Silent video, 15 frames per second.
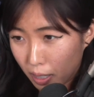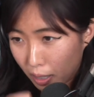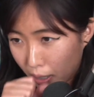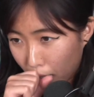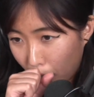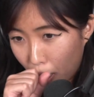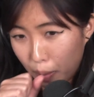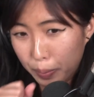
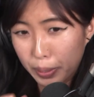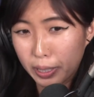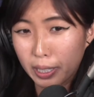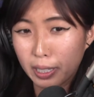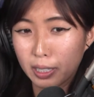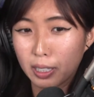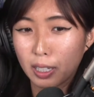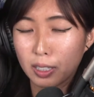common
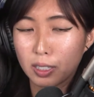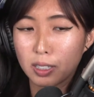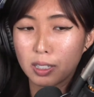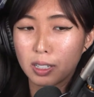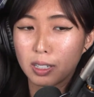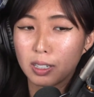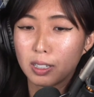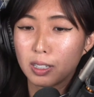thing
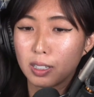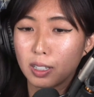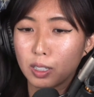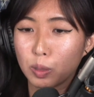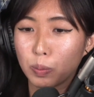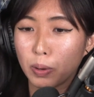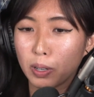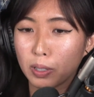that's
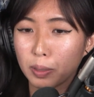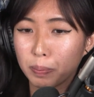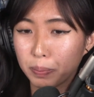that's brought up.